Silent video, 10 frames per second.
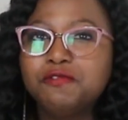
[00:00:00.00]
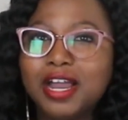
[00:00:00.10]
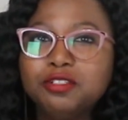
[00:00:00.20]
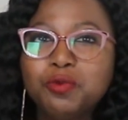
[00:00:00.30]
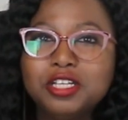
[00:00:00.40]

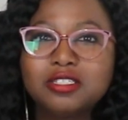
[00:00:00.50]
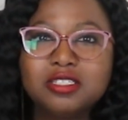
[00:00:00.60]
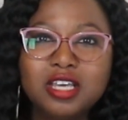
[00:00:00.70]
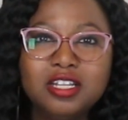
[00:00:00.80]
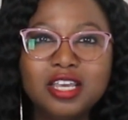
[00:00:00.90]
Find ways
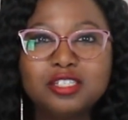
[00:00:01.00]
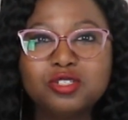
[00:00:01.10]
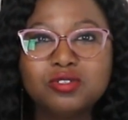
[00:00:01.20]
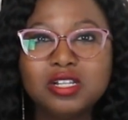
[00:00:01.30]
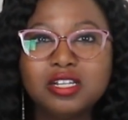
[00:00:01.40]
to delegate
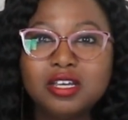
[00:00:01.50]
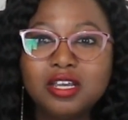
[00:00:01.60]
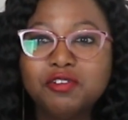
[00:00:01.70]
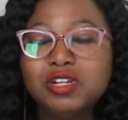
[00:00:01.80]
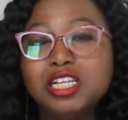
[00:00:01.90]
to
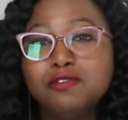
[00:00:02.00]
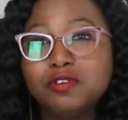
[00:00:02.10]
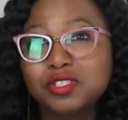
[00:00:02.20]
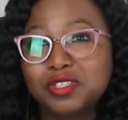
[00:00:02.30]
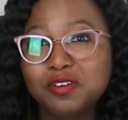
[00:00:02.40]

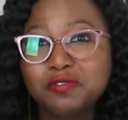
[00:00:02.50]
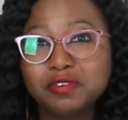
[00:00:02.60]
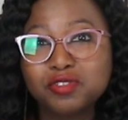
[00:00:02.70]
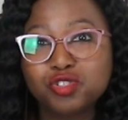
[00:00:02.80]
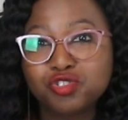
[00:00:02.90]
relieve yourself
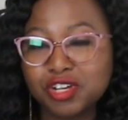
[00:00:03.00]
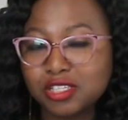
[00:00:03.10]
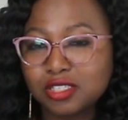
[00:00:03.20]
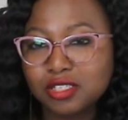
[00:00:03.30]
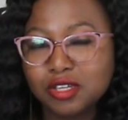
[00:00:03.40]
of
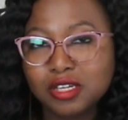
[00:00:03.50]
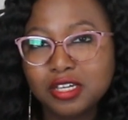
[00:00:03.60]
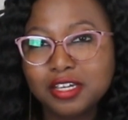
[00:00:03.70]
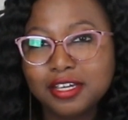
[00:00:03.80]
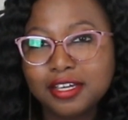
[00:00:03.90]
stress.
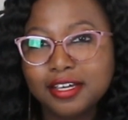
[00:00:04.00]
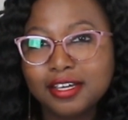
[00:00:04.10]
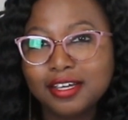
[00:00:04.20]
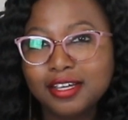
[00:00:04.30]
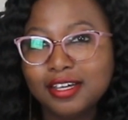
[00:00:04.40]

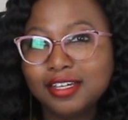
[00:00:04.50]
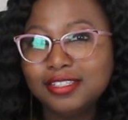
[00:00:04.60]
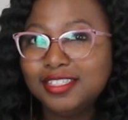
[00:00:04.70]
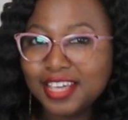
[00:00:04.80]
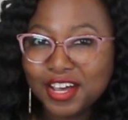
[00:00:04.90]

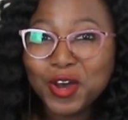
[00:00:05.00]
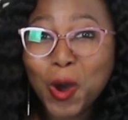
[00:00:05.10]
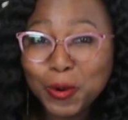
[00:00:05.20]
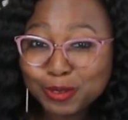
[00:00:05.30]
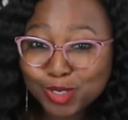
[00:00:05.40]
Dear
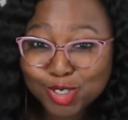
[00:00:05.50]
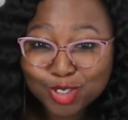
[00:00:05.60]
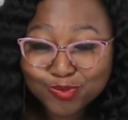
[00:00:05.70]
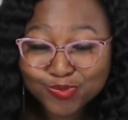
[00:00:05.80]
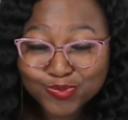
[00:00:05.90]

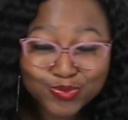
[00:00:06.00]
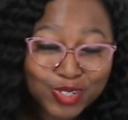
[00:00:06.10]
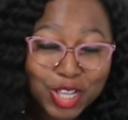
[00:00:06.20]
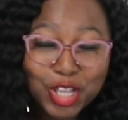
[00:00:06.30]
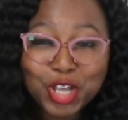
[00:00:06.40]
hosts,
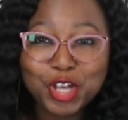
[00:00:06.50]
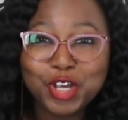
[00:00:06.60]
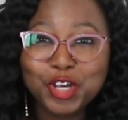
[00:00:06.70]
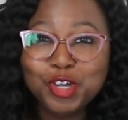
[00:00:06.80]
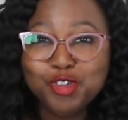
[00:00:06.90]

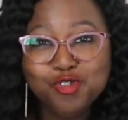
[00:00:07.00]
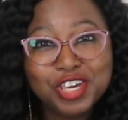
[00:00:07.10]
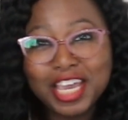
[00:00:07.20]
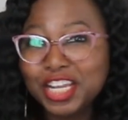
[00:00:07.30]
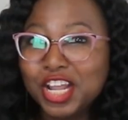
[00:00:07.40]
you
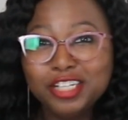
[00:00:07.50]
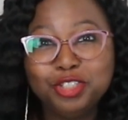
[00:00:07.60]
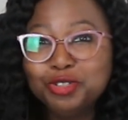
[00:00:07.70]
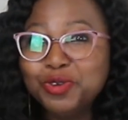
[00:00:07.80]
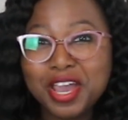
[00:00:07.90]

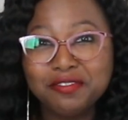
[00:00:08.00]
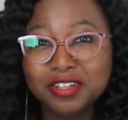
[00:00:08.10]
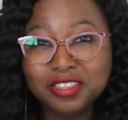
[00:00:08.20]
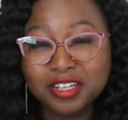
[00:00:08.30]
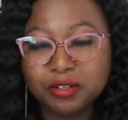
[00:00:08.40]
cannot do
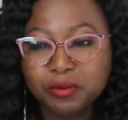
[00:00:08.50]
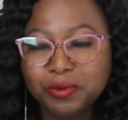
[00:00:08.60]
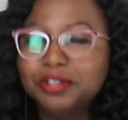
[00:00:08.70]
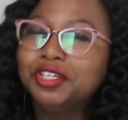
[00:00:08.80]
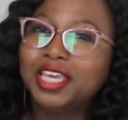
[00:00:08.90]
everything.
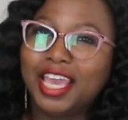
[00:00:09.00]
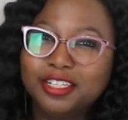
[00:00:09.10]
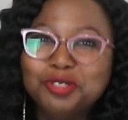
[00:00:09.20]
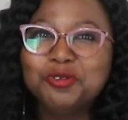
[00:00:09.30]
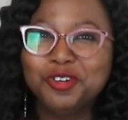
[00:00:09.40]
Well, you
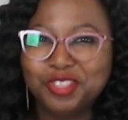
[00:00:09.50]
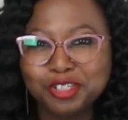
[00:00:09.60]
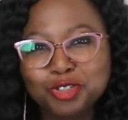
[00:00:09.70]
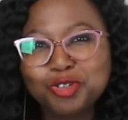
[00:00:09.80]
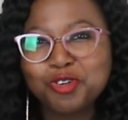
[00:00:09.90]
can do all
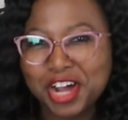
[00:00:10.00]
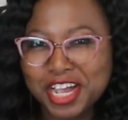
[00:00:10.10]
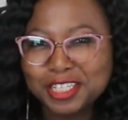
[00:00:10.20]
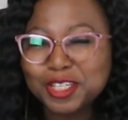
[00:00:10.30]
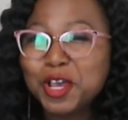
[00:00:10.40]
things through
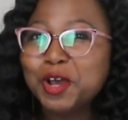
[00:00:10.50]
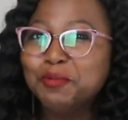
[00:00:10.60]
Christ.